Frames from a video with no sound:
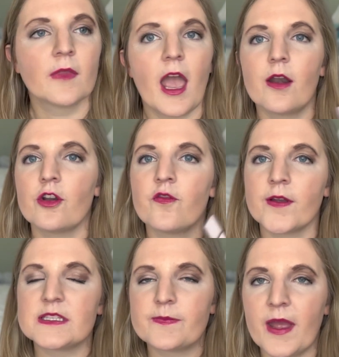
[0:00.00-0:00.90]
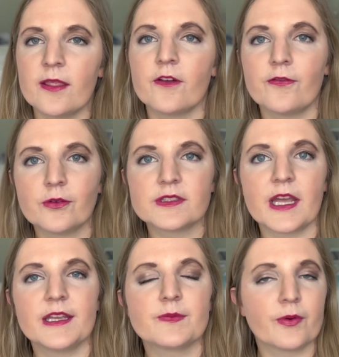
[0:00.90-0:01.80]
I don't know if I would spend the full
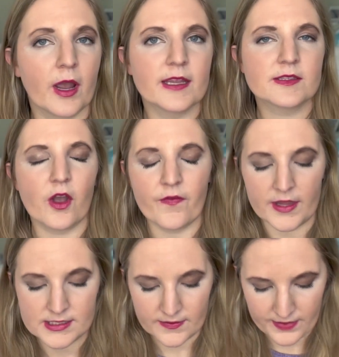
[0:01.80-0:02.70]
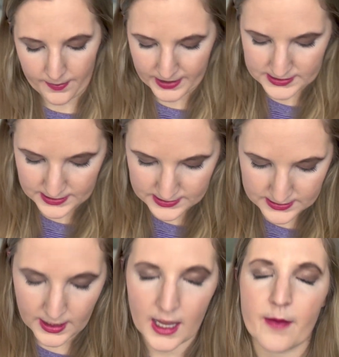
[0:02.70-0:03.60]
size price on this, if that makes sense.
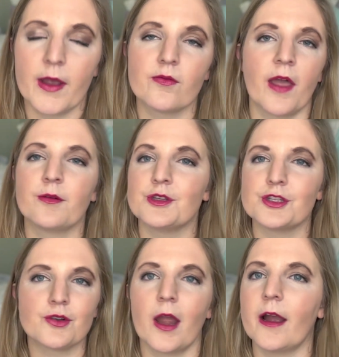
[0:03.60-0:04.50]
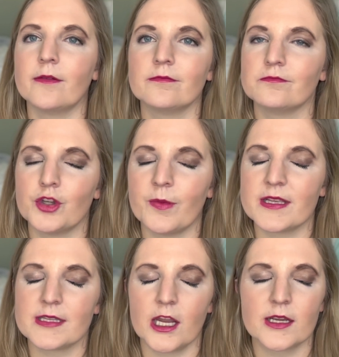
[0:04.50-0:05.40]
Um, I'd rather just try out new
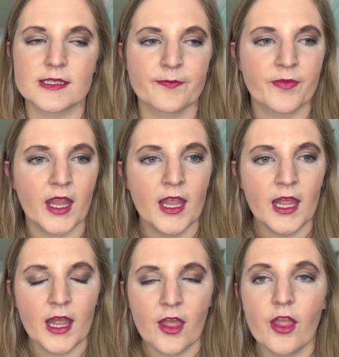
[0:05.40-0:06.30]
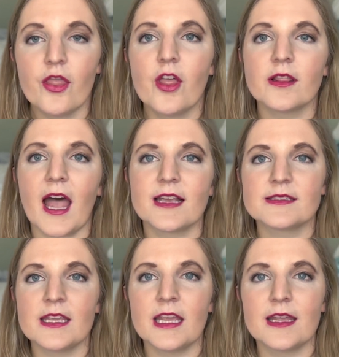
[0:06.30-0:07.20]
mascaras. The last
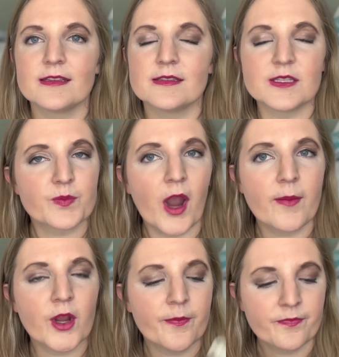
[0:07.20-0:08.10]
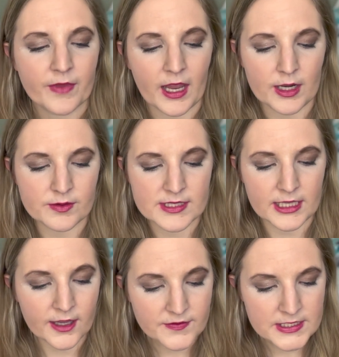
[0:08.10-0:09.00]
thing is this primer, and it was a
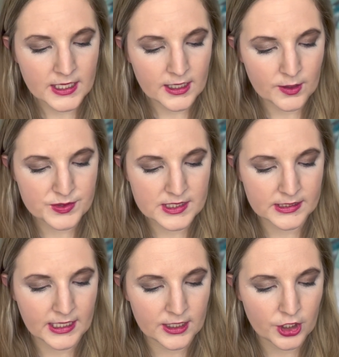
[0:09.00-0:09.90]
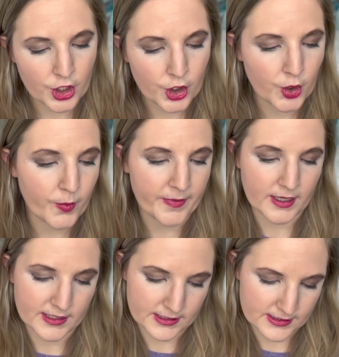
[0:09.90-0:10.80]
gift. It was the Lancome
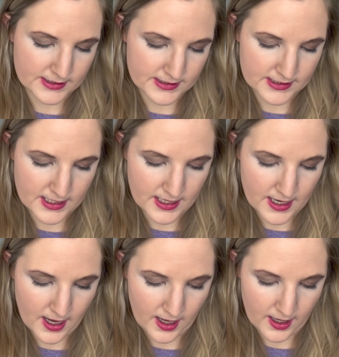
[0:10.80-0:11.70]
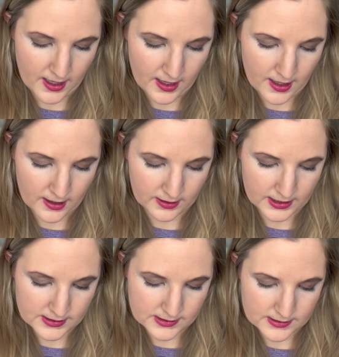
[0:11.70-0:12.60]

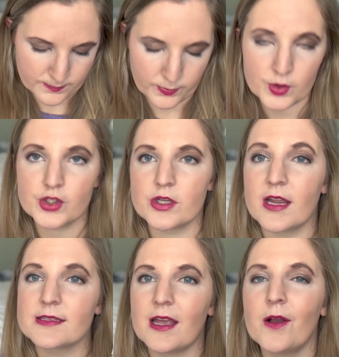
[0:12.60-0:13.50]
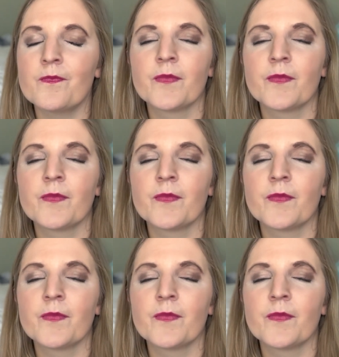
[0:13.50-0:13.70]
CILS Booster XL.